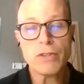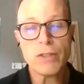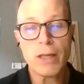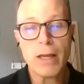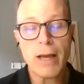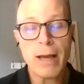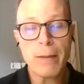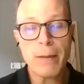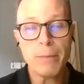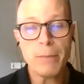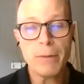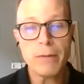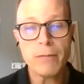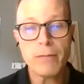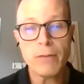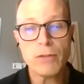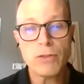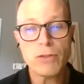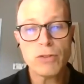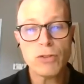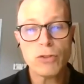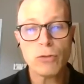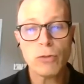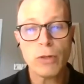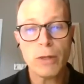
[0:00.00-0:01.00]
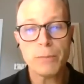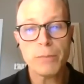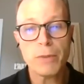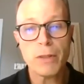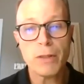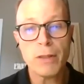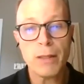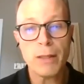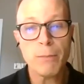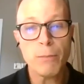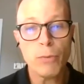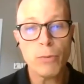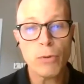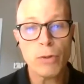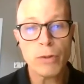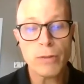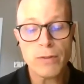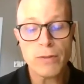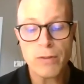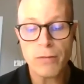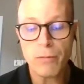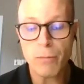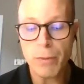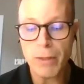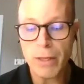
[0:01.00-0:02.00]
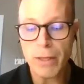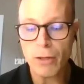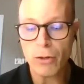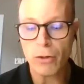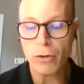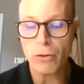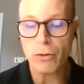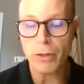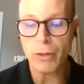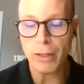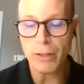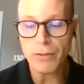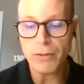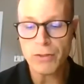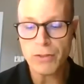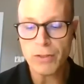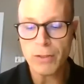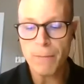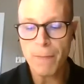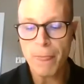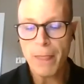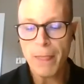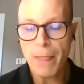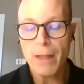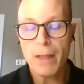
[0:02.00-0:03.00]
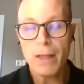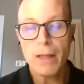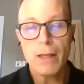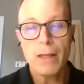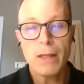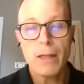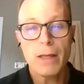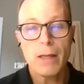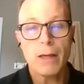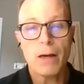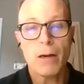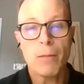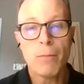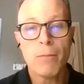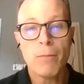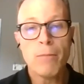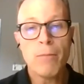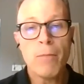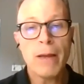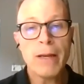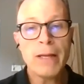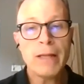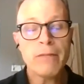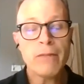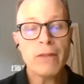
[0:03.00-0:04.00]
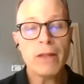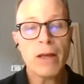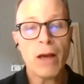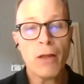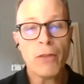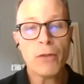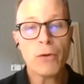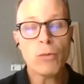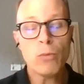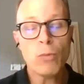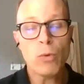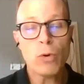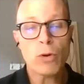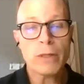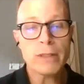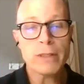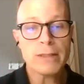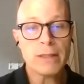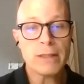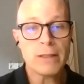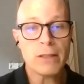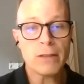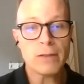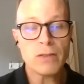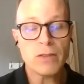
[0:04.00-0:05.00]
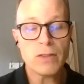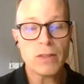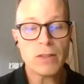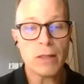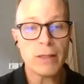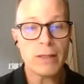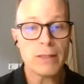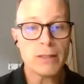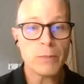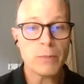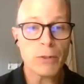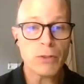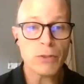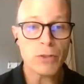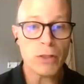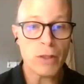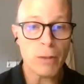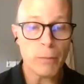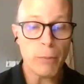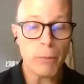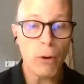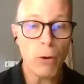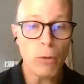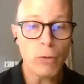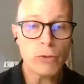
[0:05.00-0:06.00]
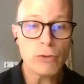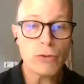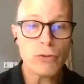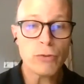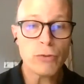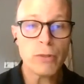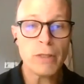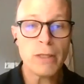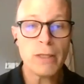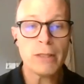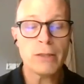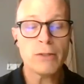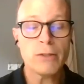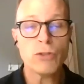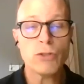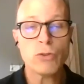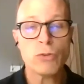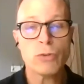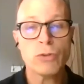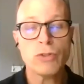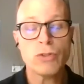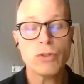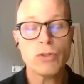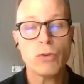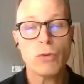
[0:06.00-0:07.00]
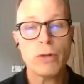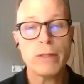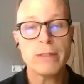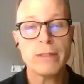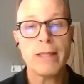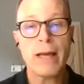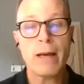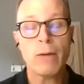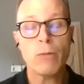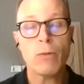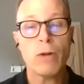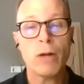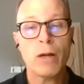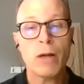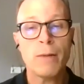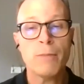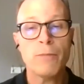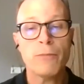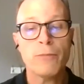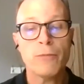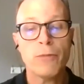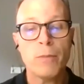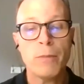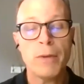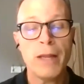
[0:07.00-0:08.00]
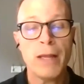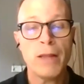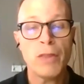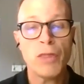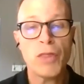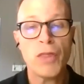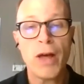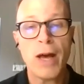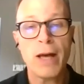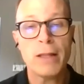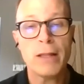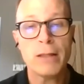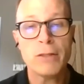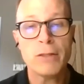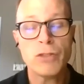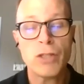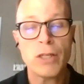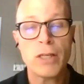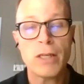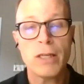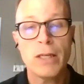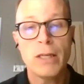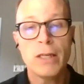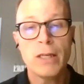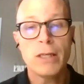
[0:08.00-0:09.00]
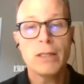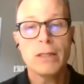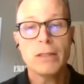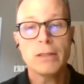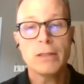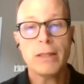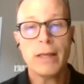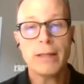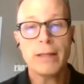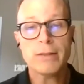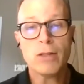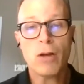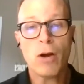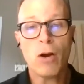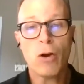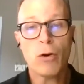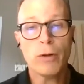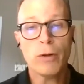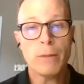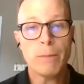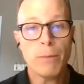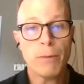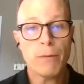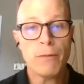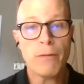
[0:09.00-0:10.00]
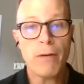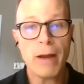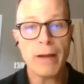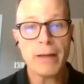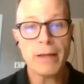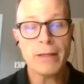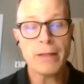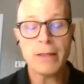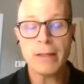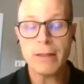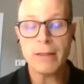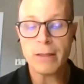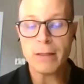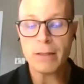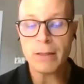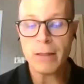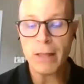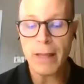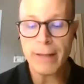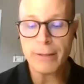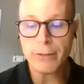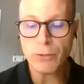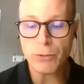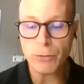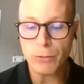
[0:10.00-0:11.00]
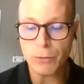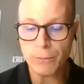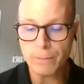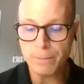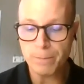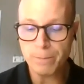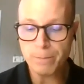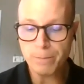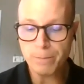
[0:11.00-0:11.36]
a copy of the script, The Importance of Being Earnest. Many of the other works that they'll study, especially the poetry and the short stories, that will come from an anthology that's already provided in the classroom.